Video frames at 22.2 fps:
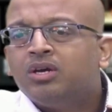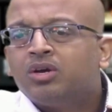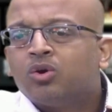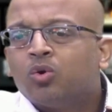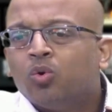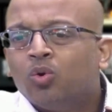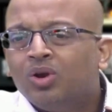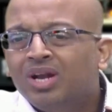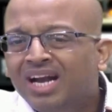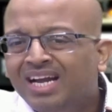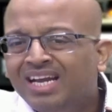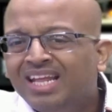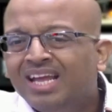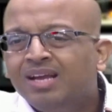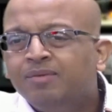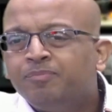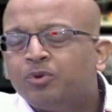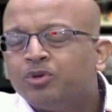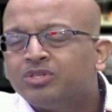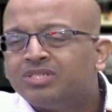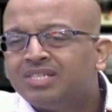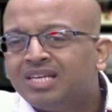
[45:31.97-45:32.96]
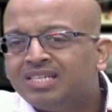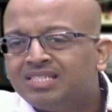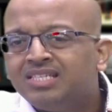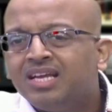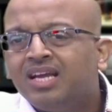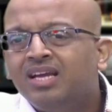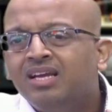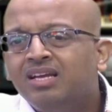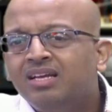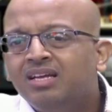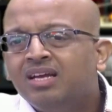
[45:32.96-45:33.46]
collating,
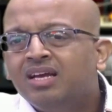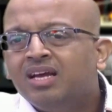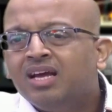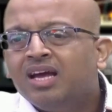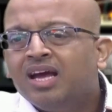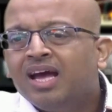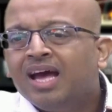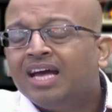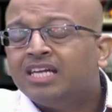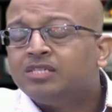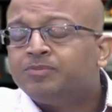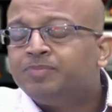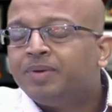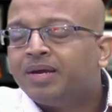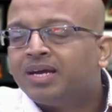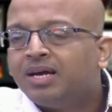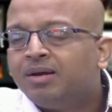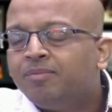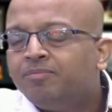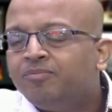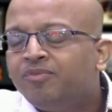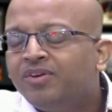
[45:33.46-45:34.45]
processing has become